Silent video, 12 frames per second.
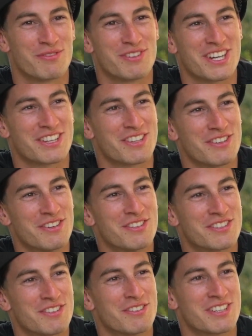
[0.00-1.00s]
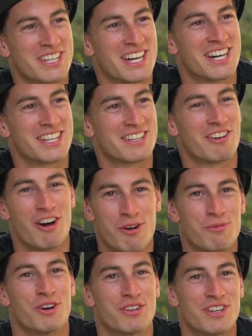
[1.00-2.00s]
flex at all to a car that I want